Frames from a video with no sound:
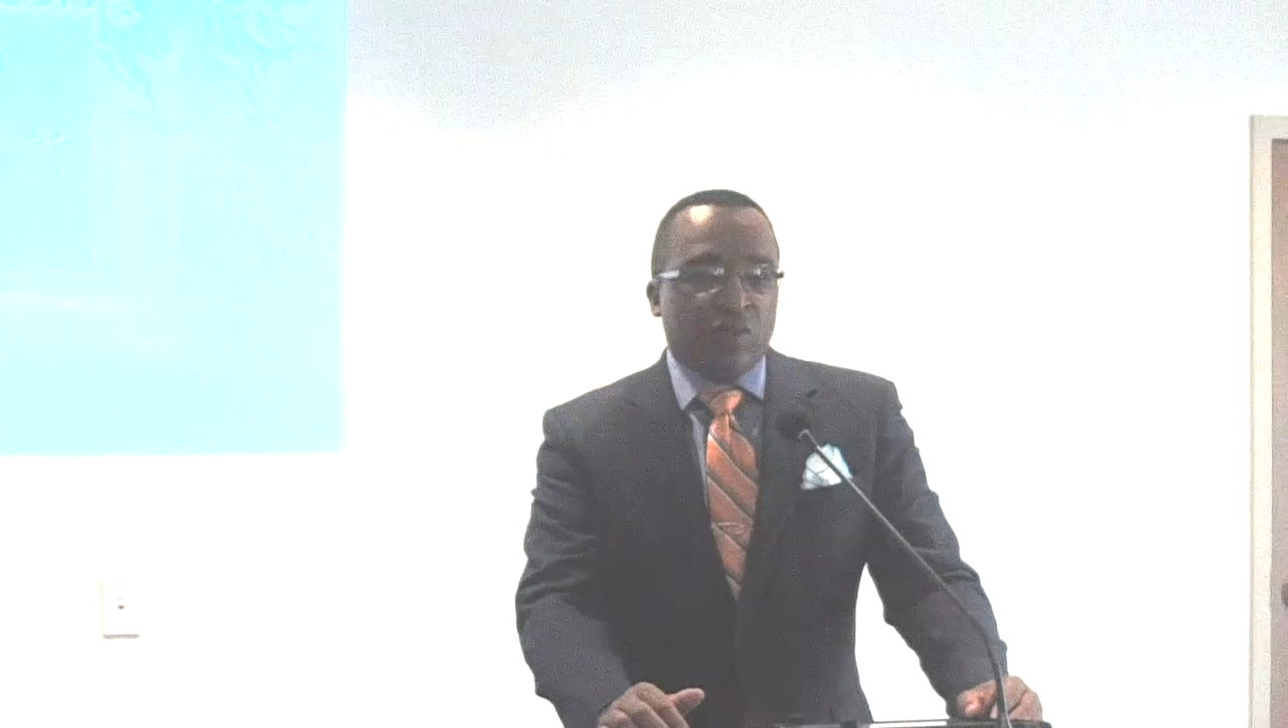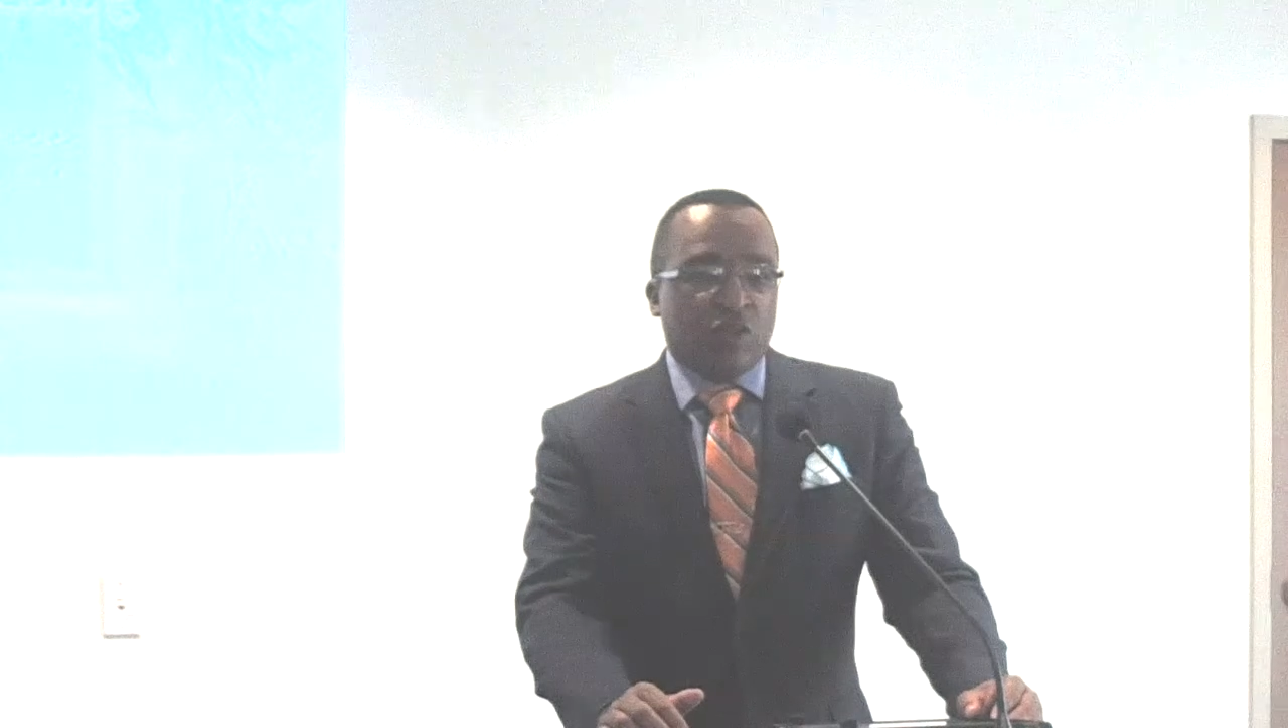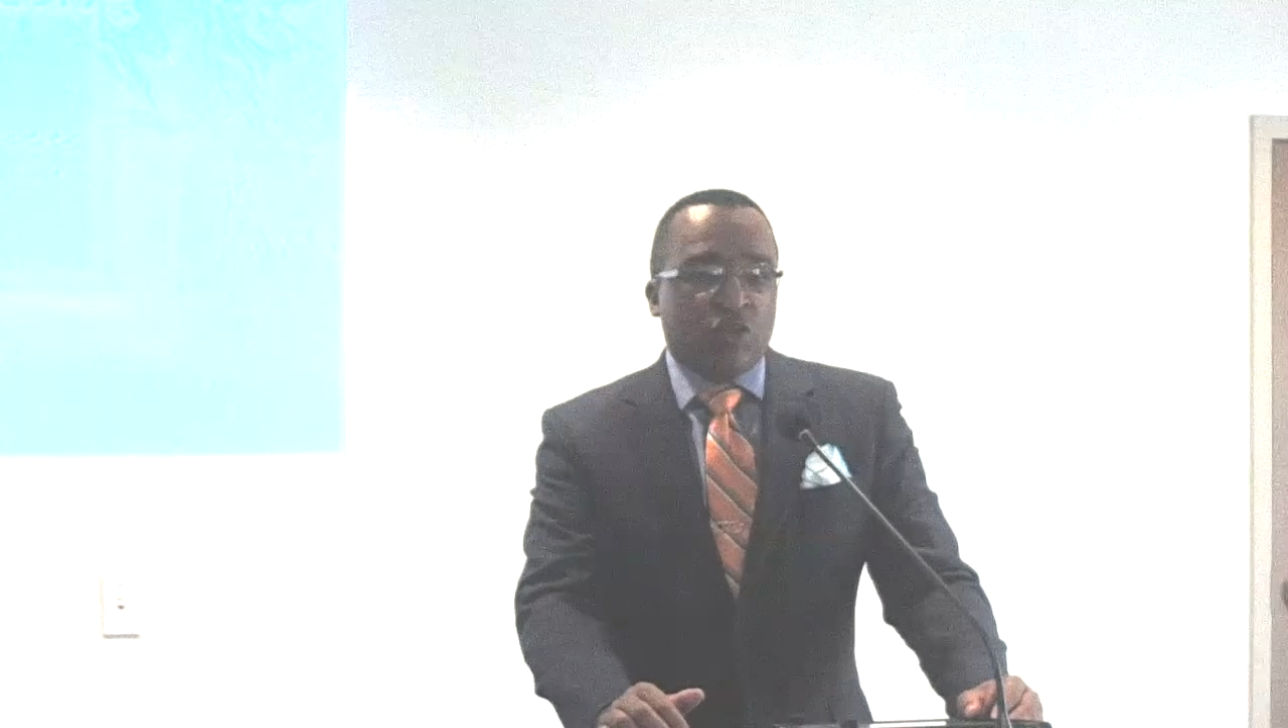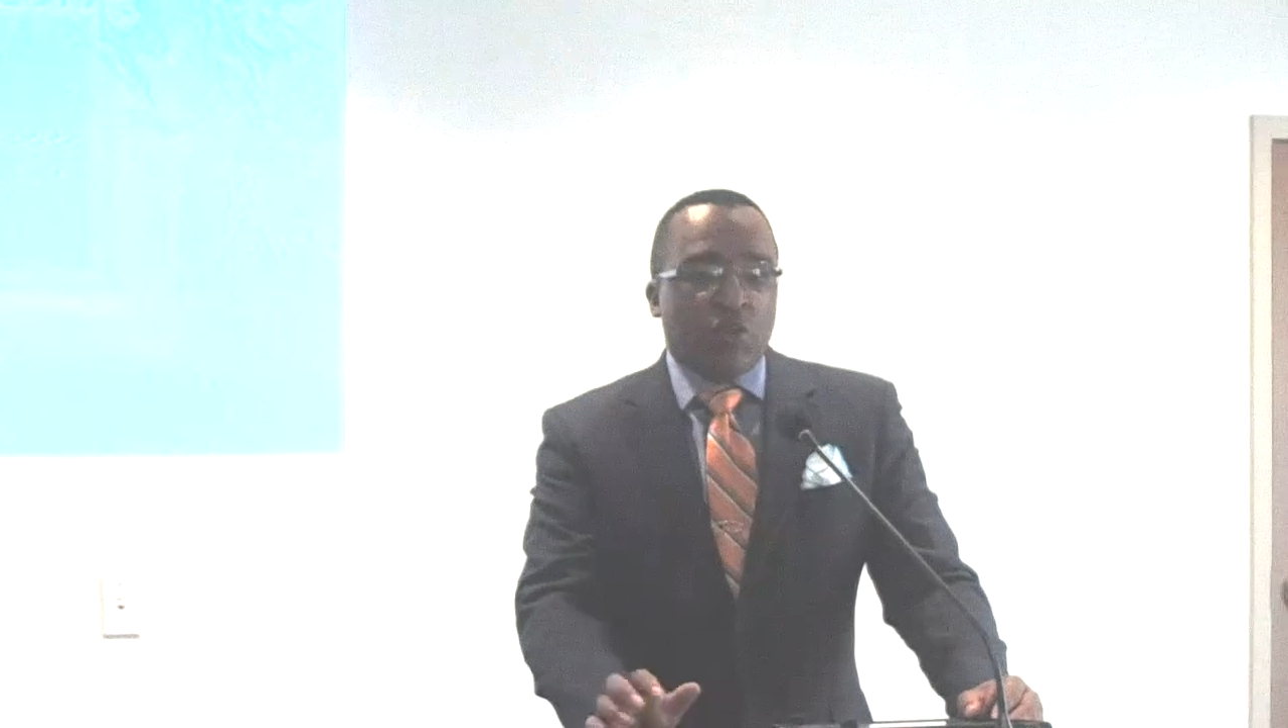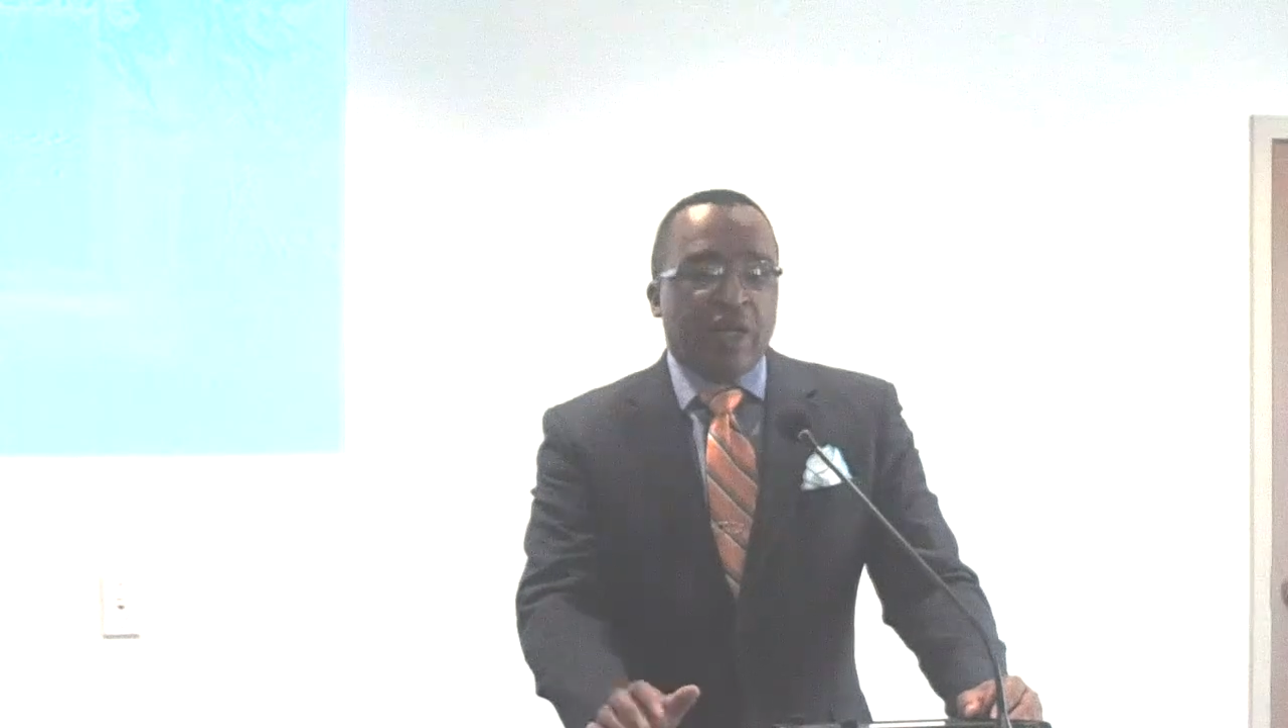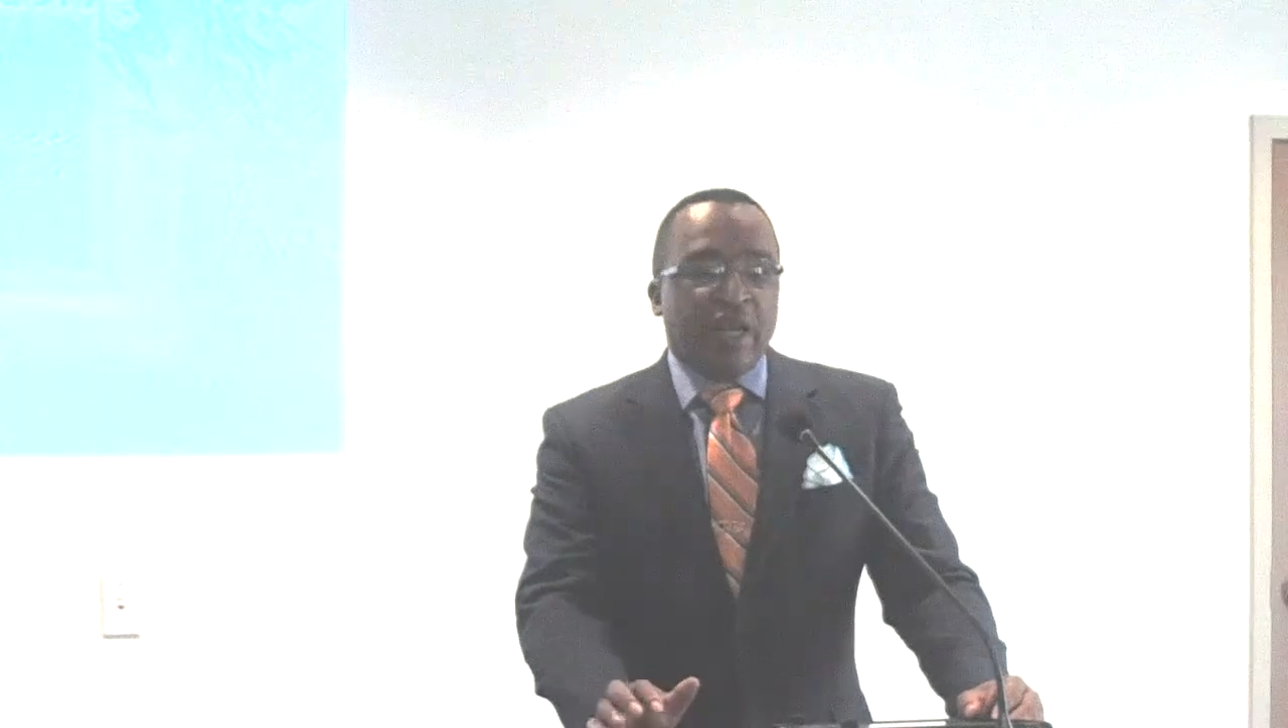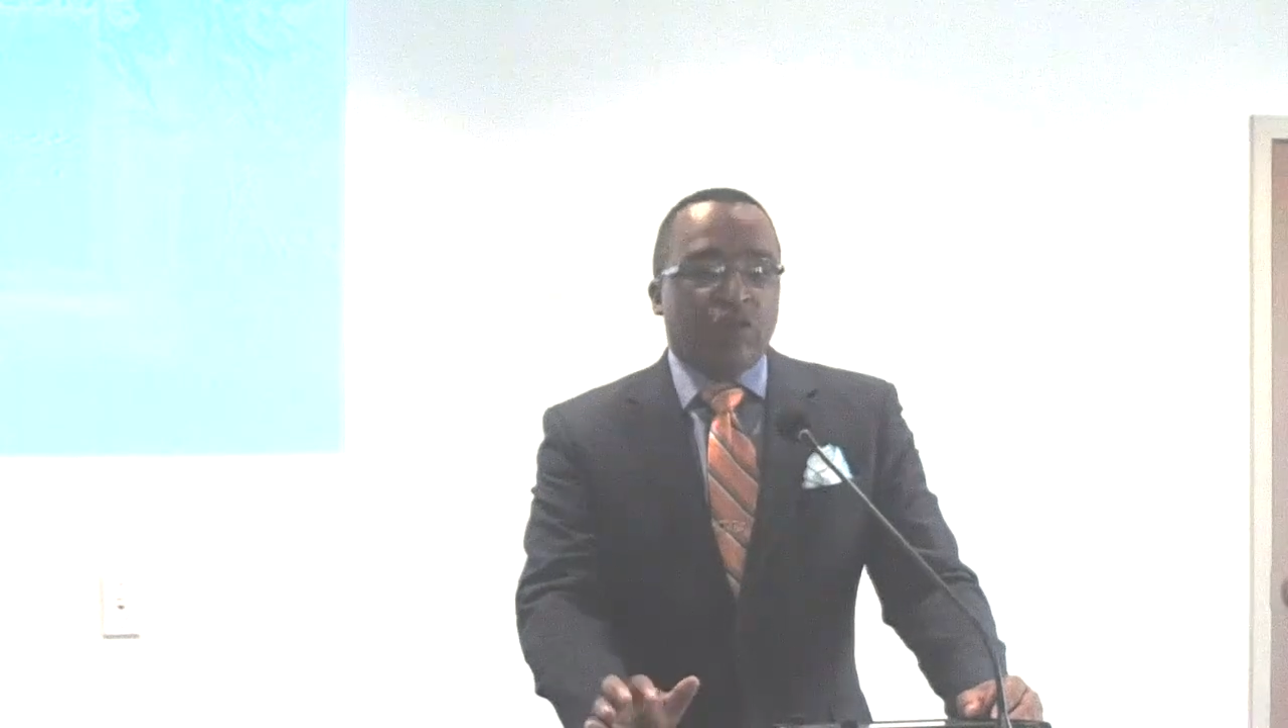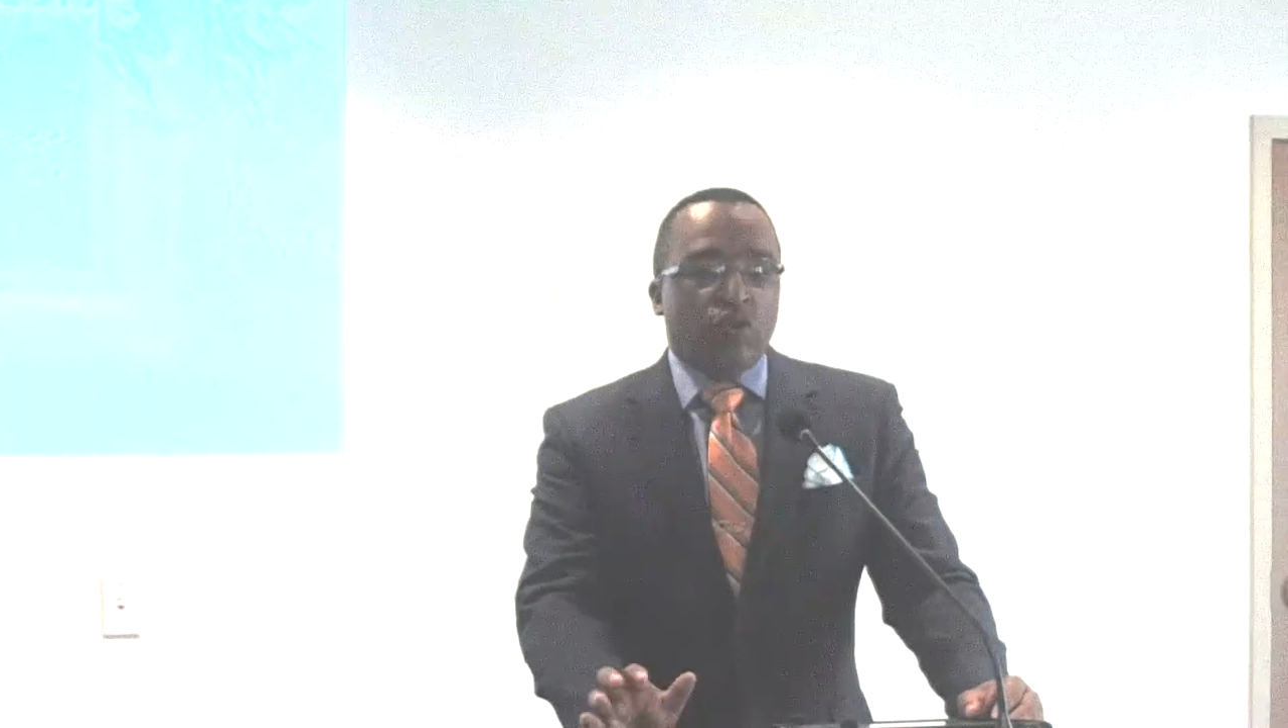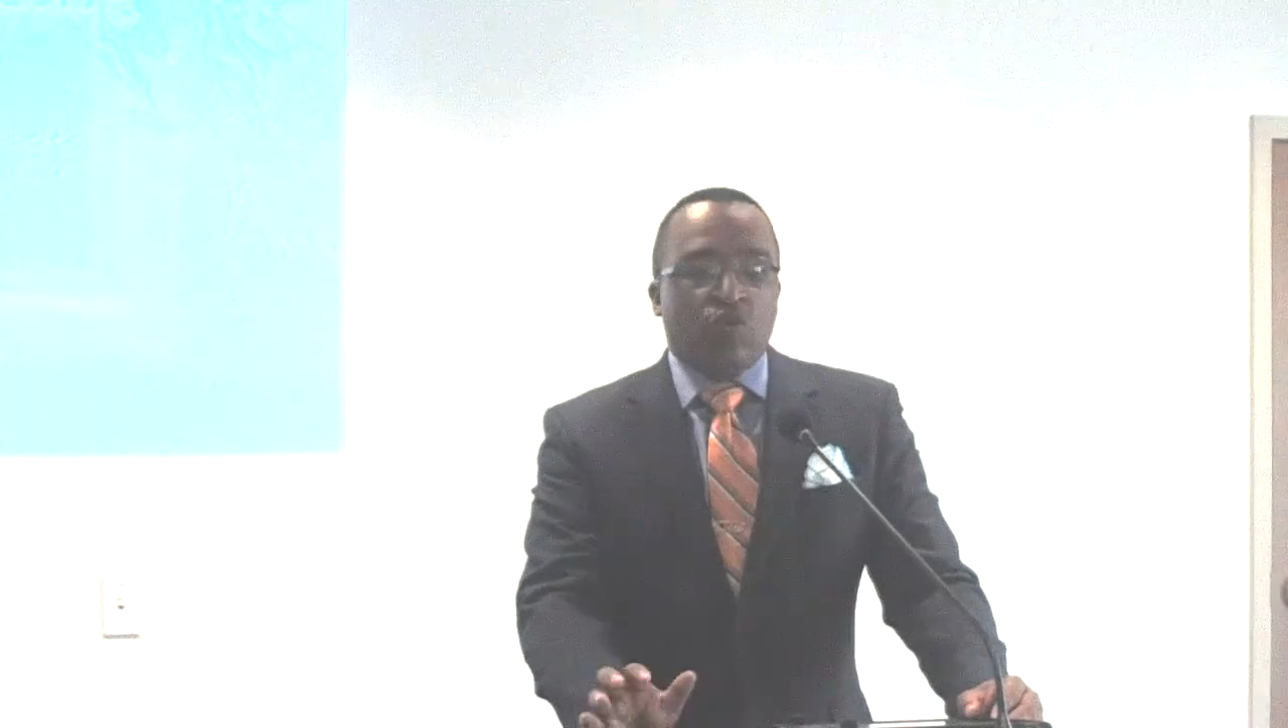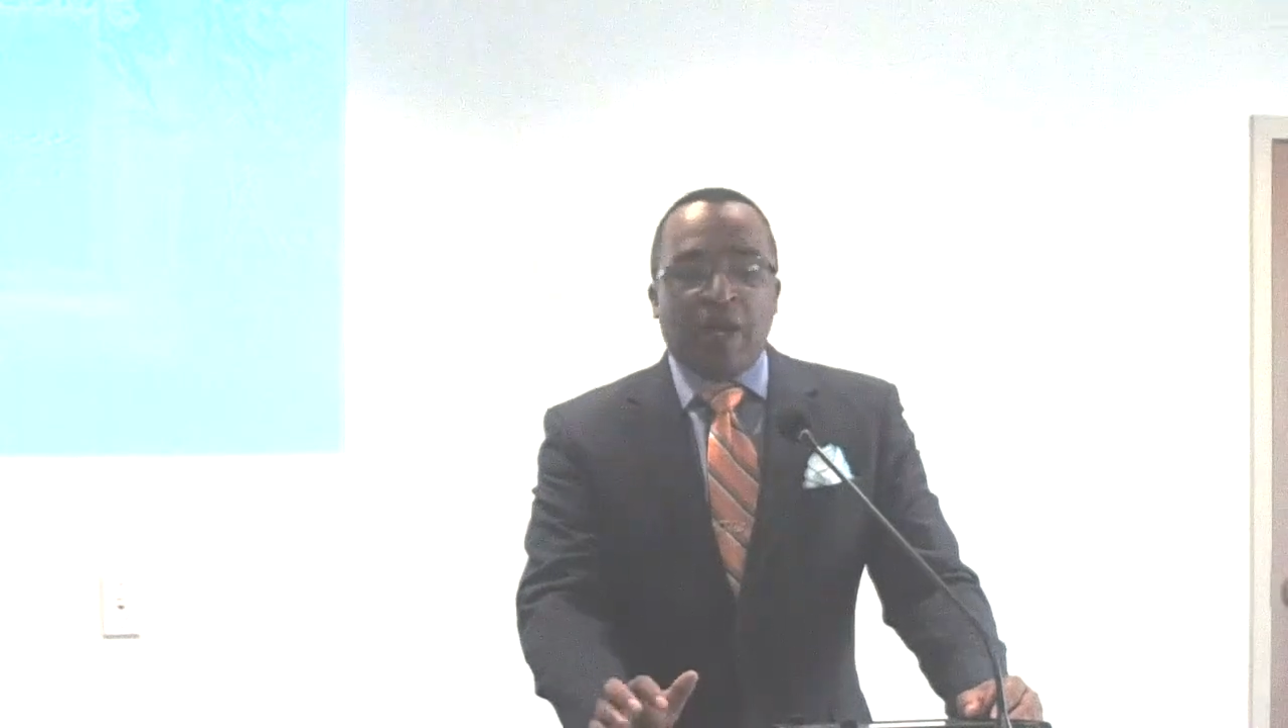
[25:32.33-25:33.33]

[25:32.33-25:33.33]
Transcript: So we got to do the